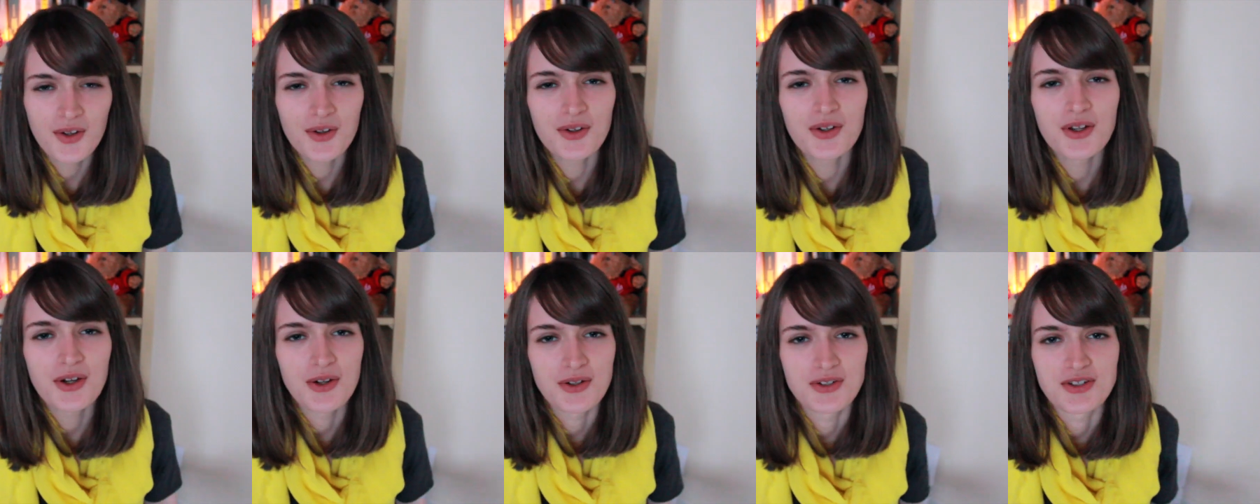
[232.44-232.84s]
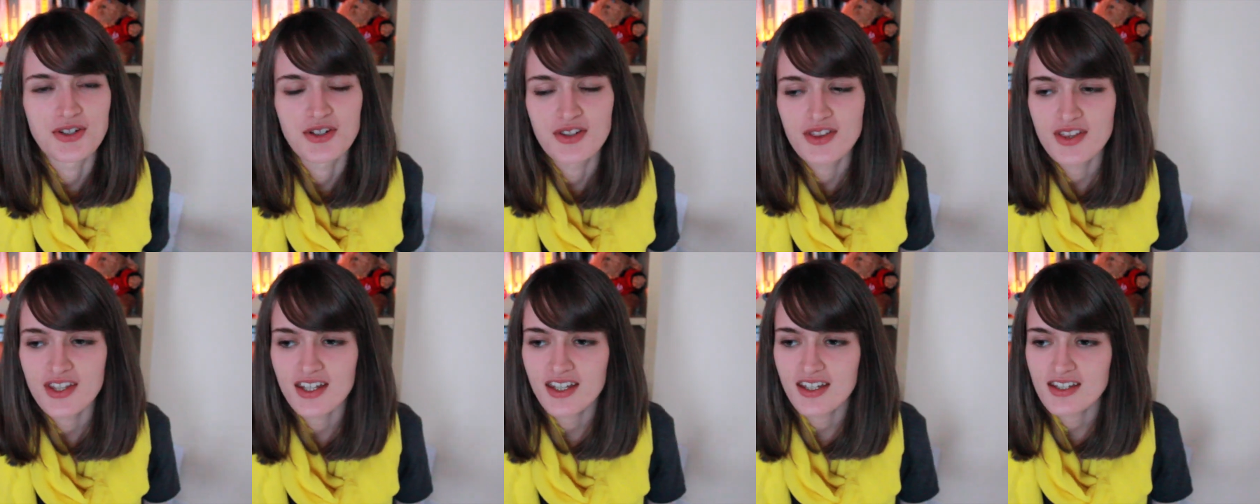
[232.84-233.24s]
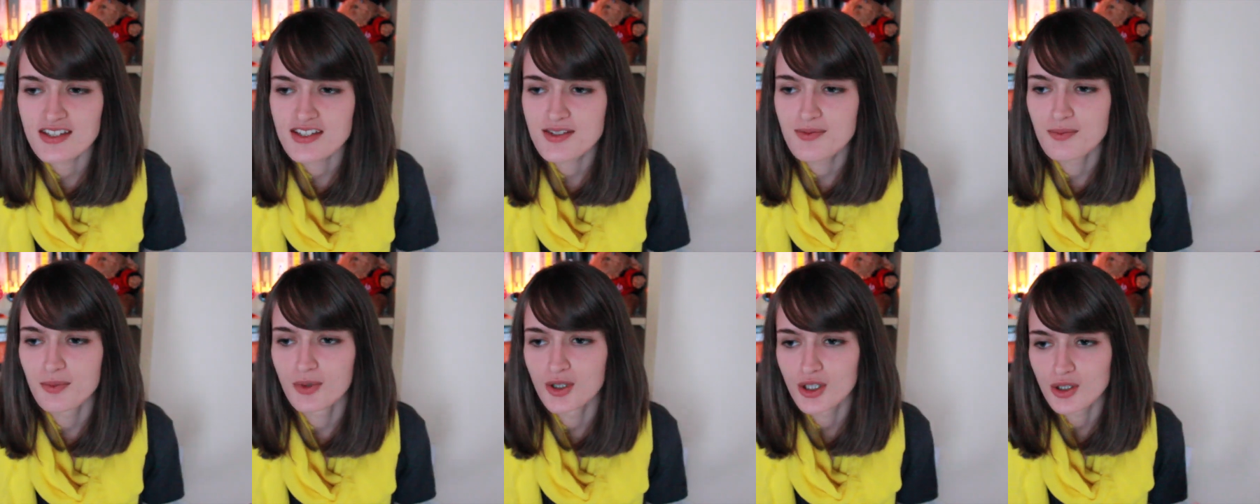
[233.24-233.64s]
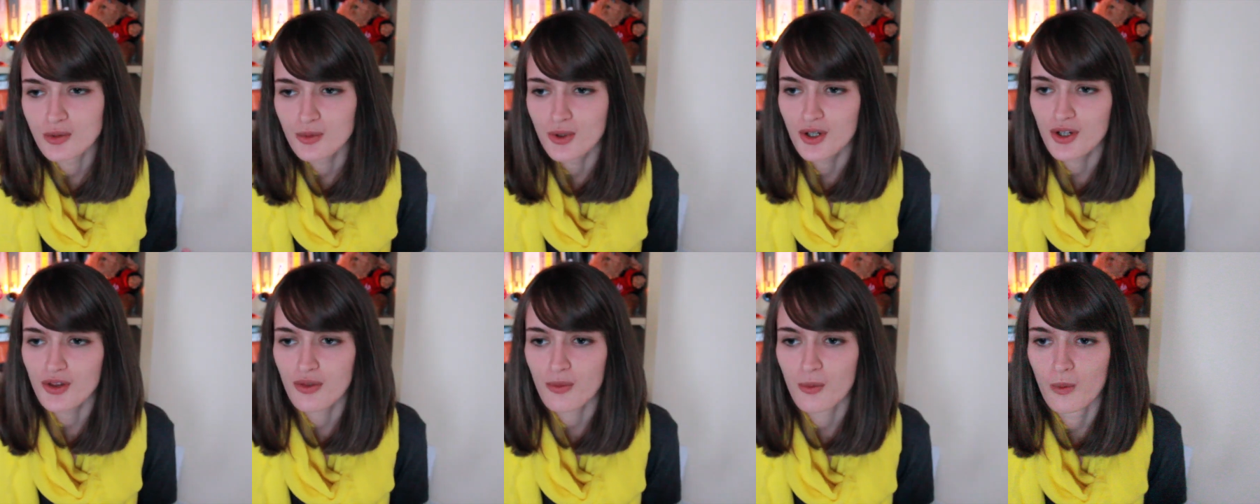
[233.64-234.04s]
don't know, do you think it's more
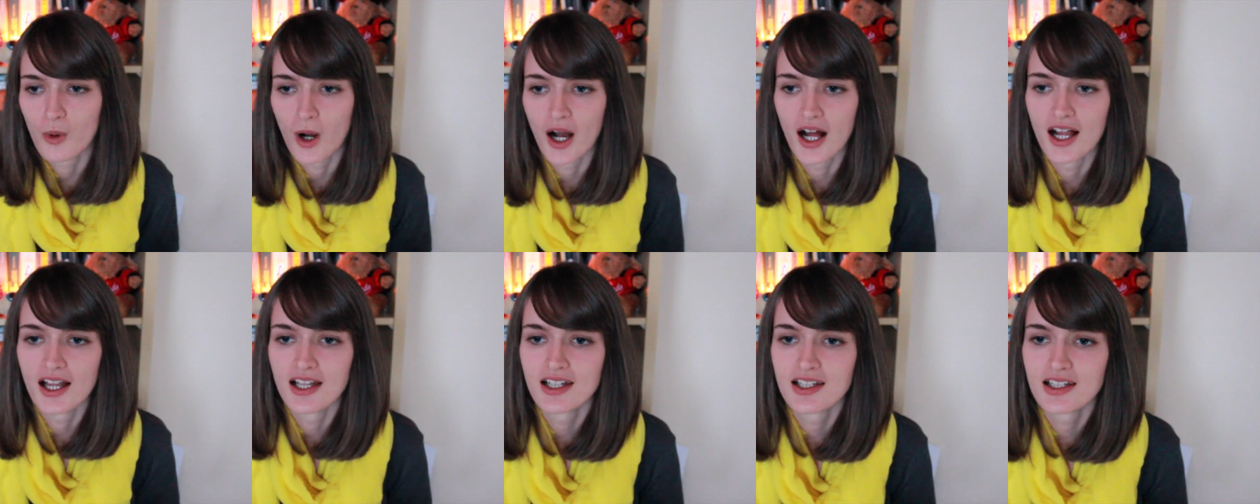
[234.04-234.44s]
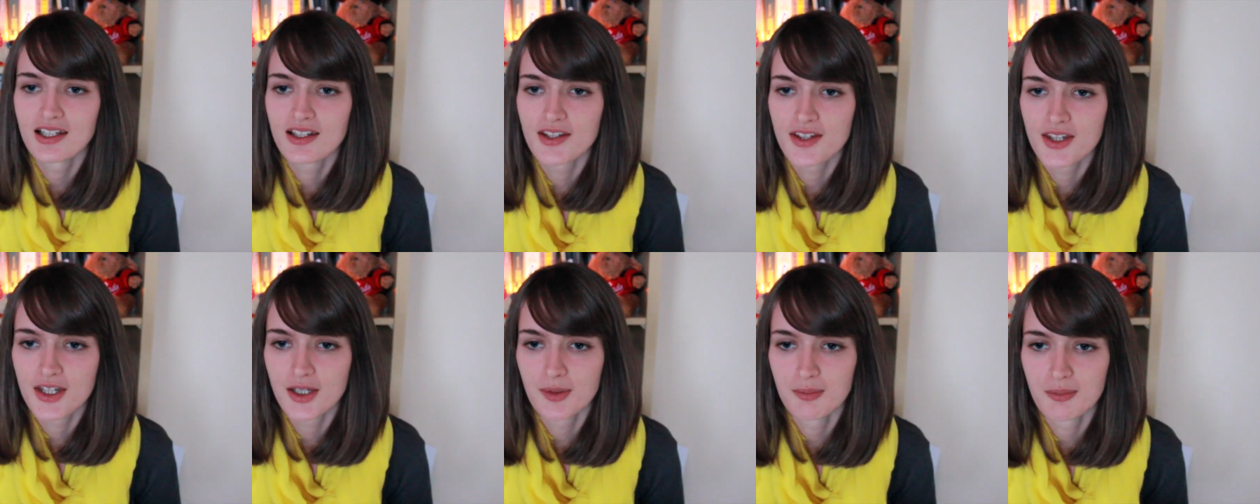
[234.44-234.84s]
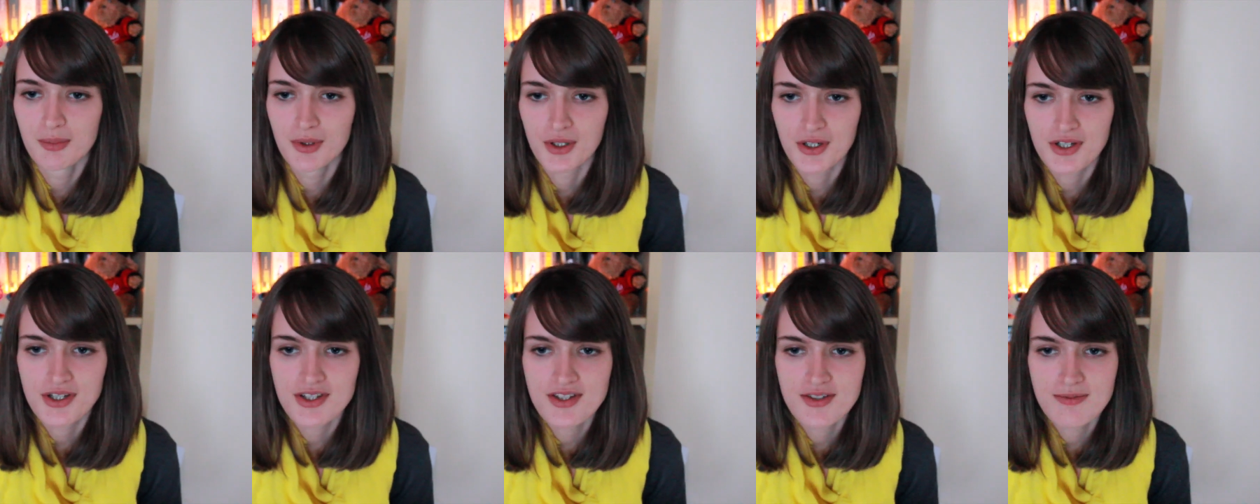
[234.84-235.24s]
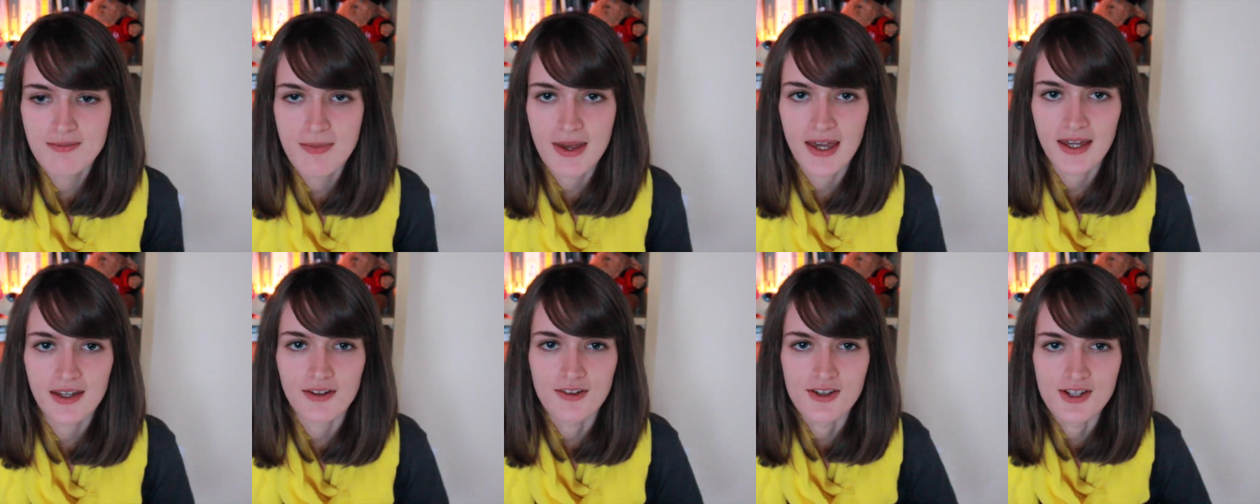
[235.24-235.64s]
worthwhile that books
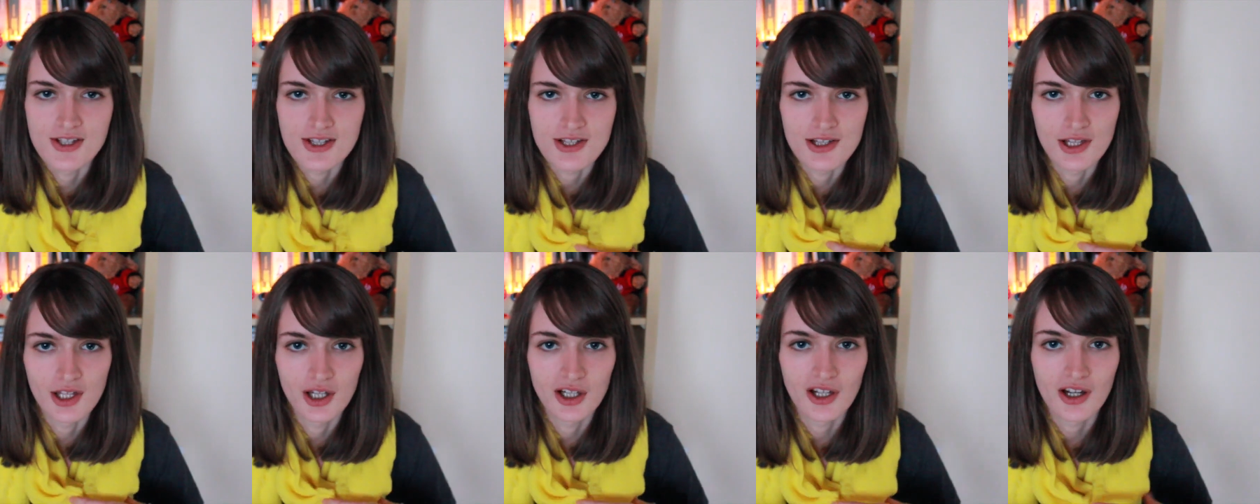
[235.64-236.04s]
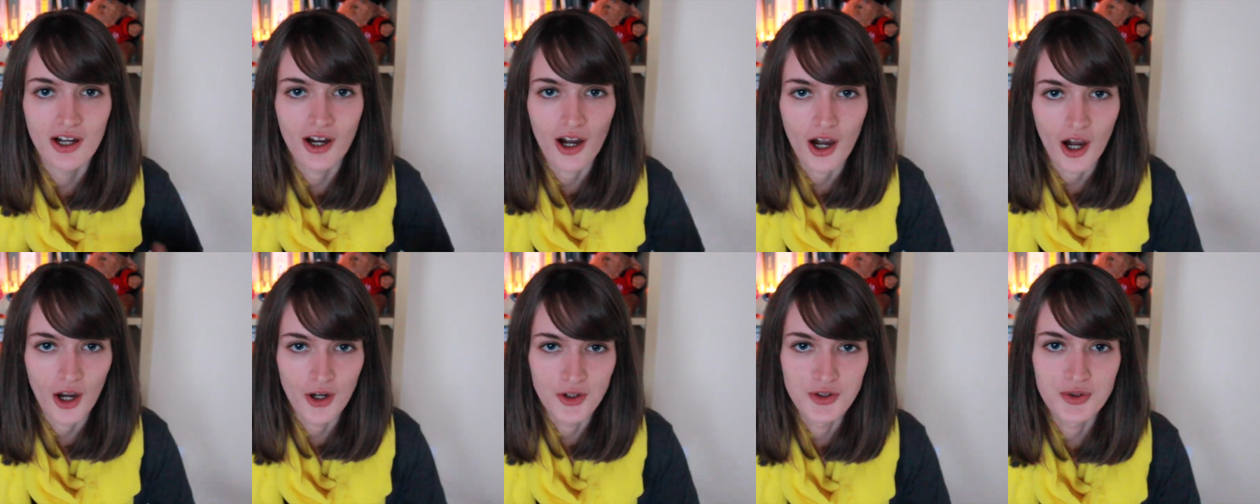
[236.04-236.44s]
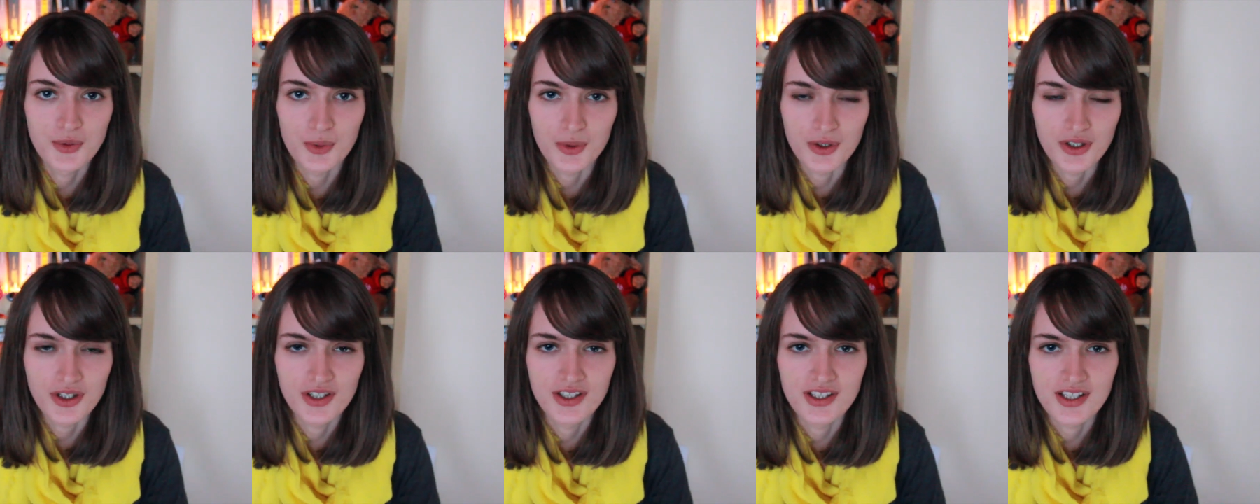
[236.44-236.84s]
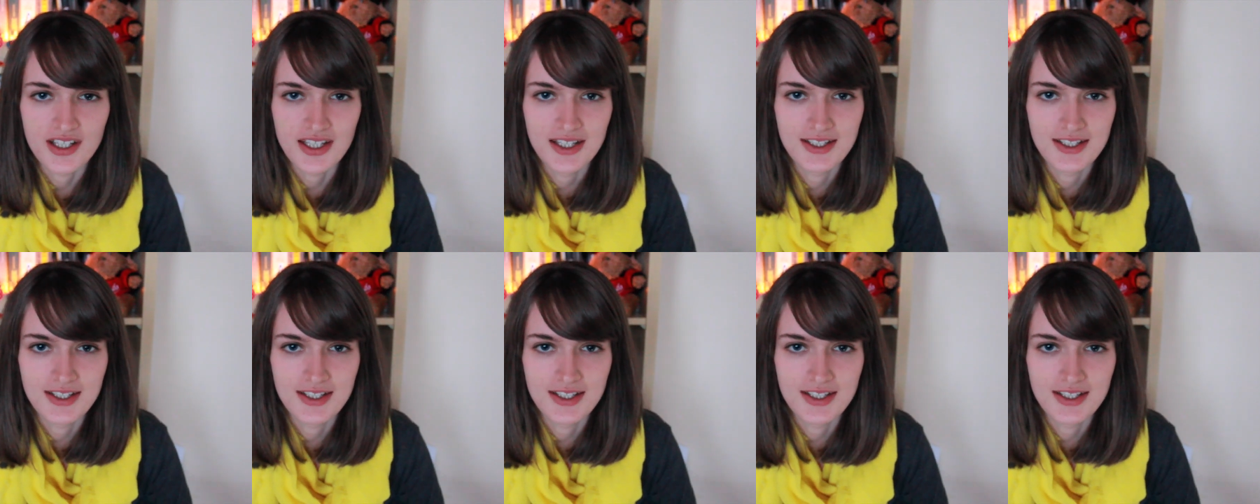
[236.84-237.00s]
make us look outward